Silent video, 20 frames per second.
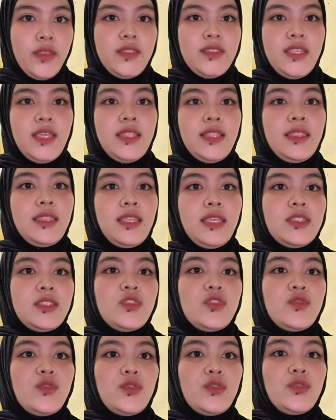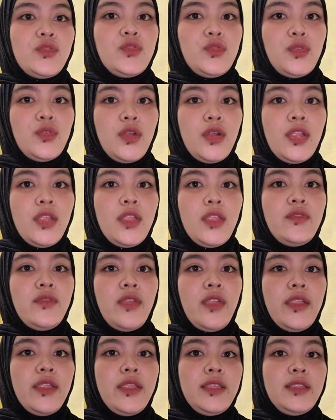sentence structure
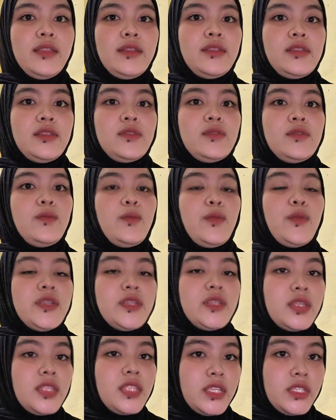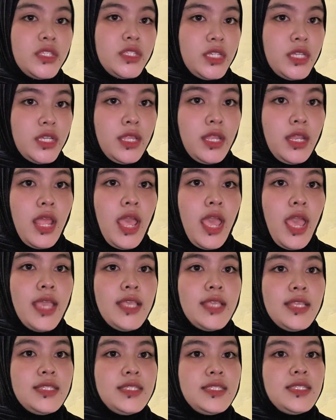during this presentation,
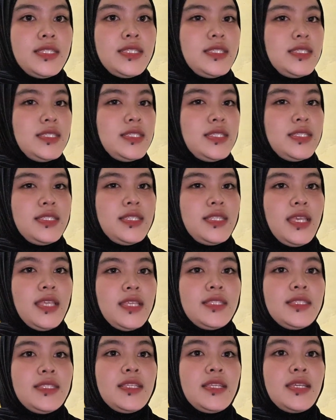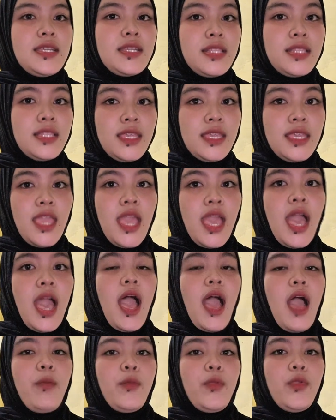I sincerely
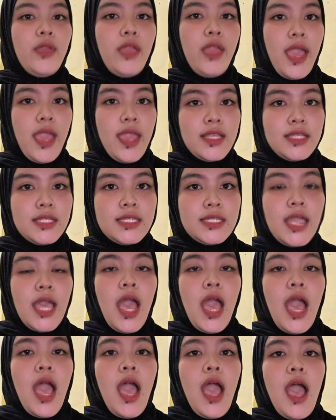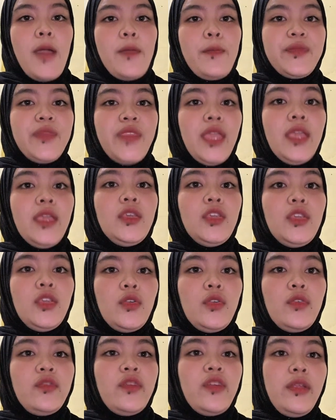apologize. Thank
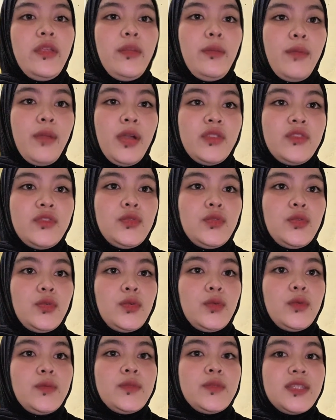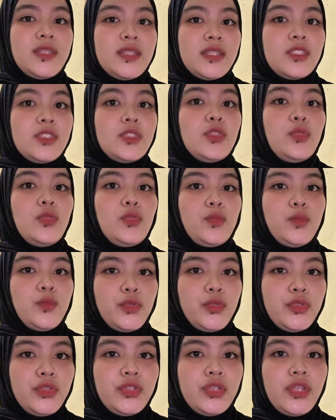you very much to Mrs.
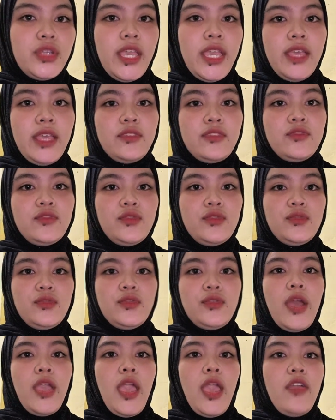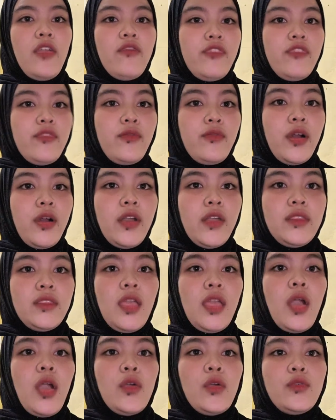Nupus and to
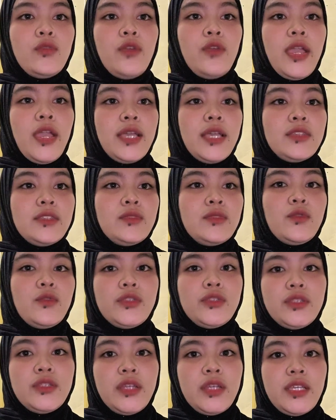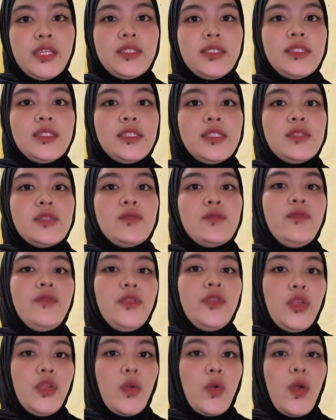everyone who has watched this
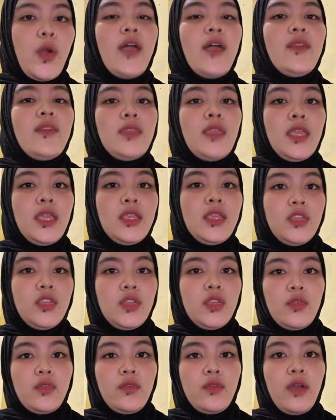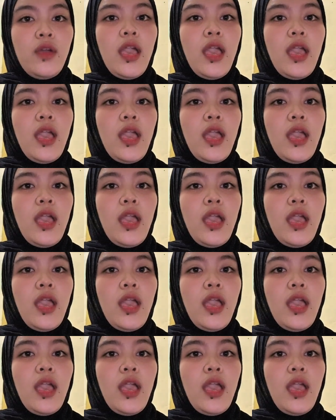video. Thank you